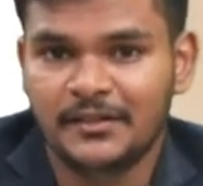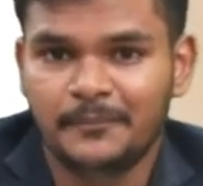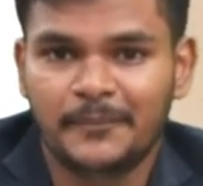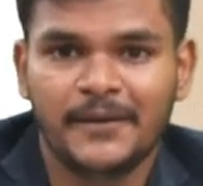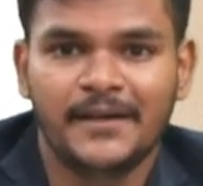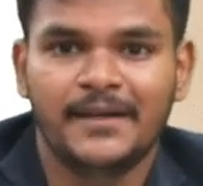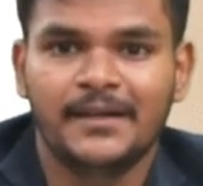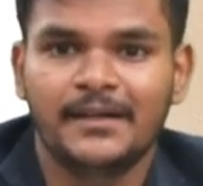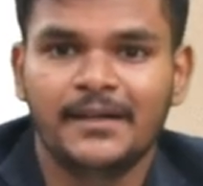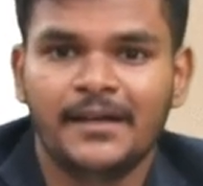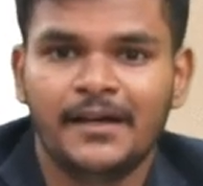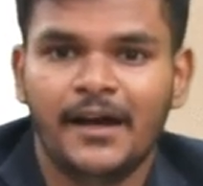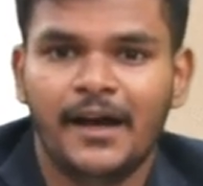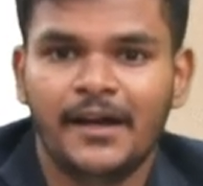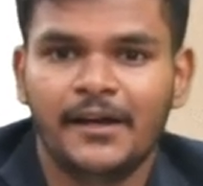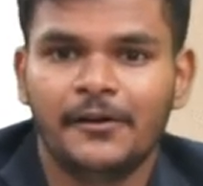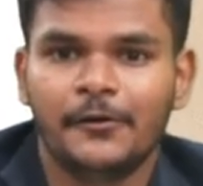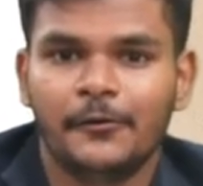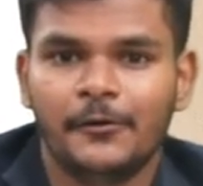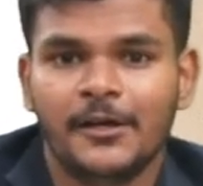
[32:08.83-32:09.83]
but
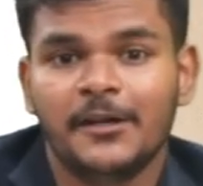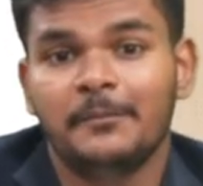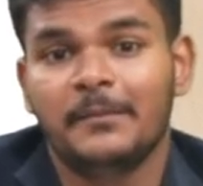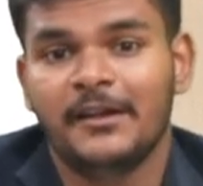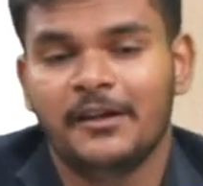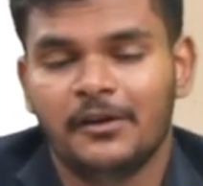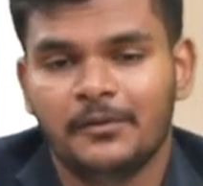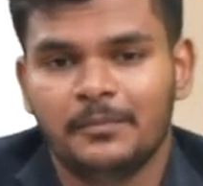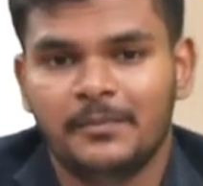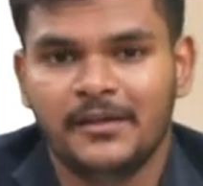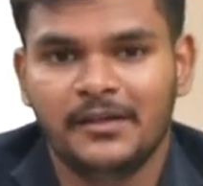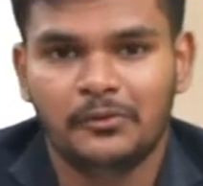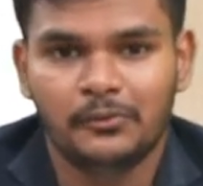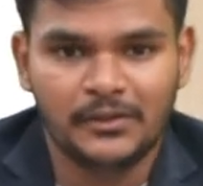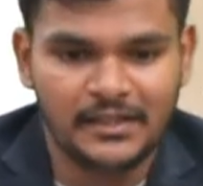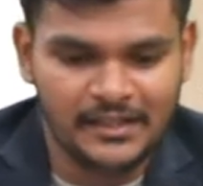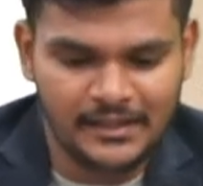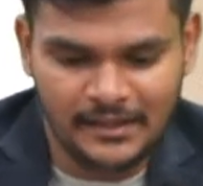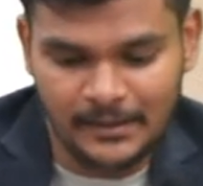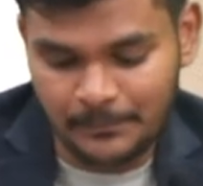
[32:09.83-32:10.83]
it may not be
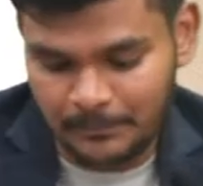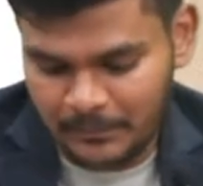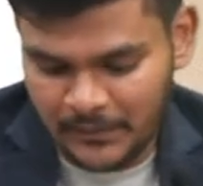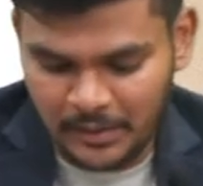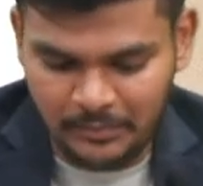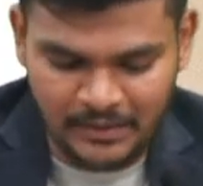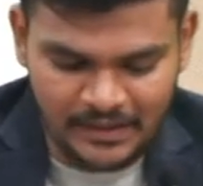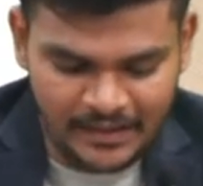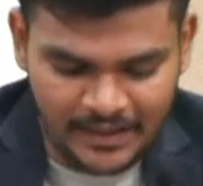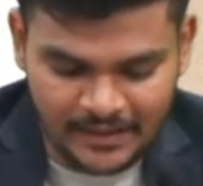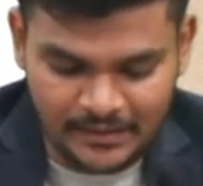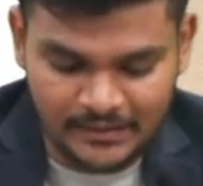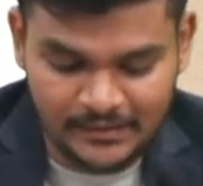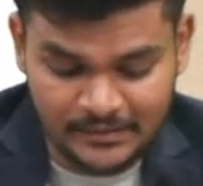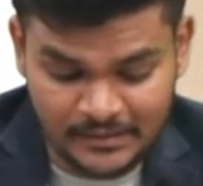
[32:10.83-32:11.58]
only maybe like